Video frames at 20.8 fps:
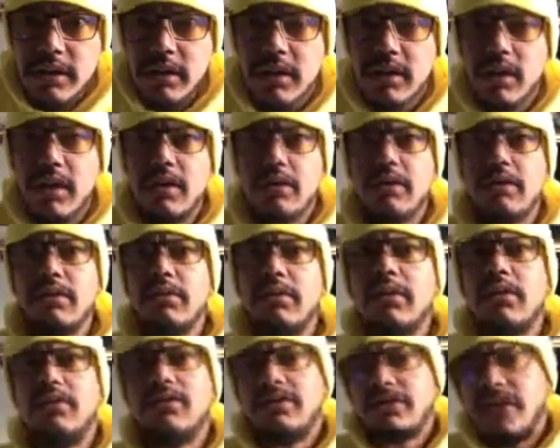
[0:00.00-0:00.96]
You know,
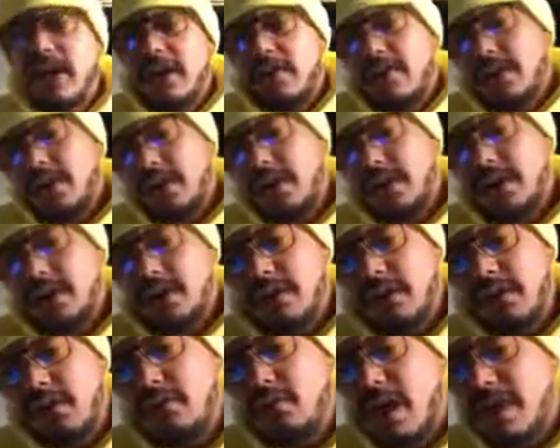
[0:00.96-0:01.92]
you don't say, well, you know,
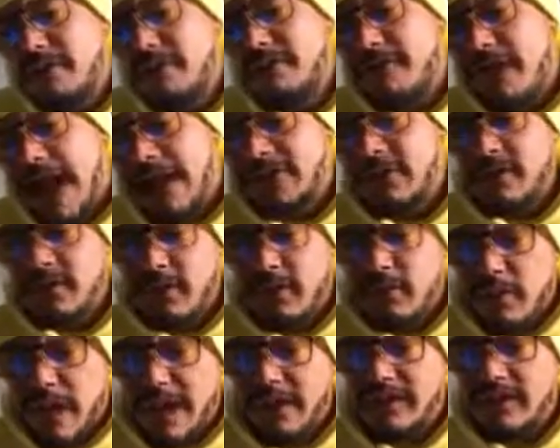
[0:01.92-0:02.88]
you run faster in
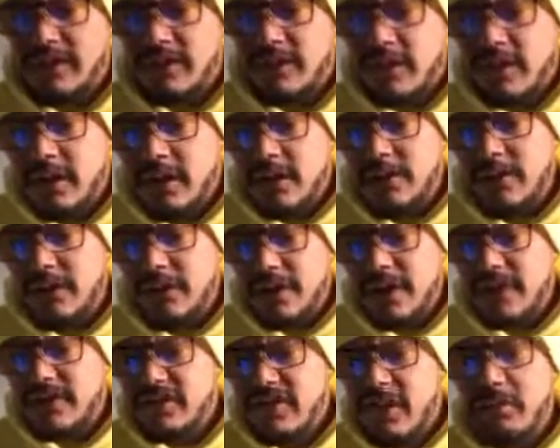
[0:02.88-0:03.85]
a race if you
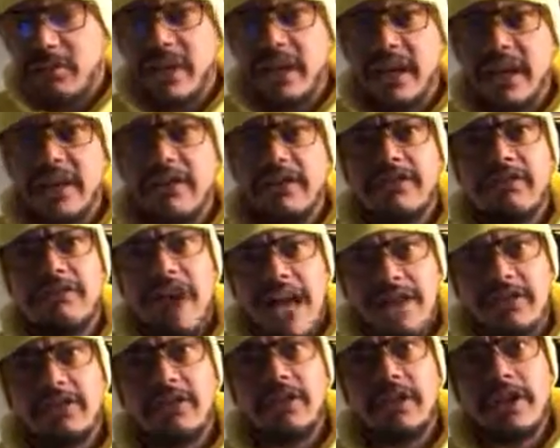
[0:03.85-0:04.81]
think somebody is
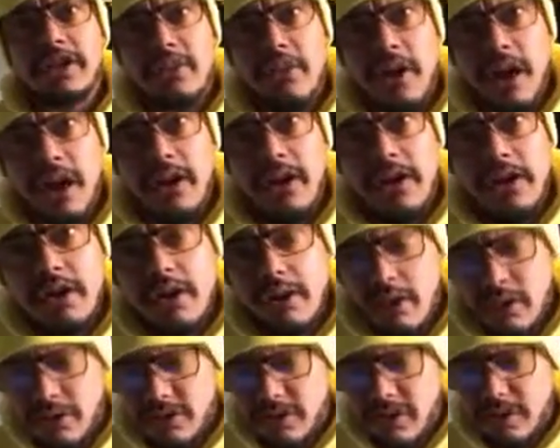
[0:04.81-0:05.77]
faster than you are,
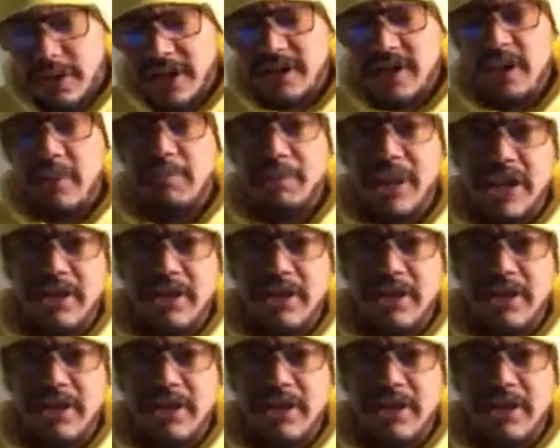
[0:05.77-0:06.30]
or somebody's going to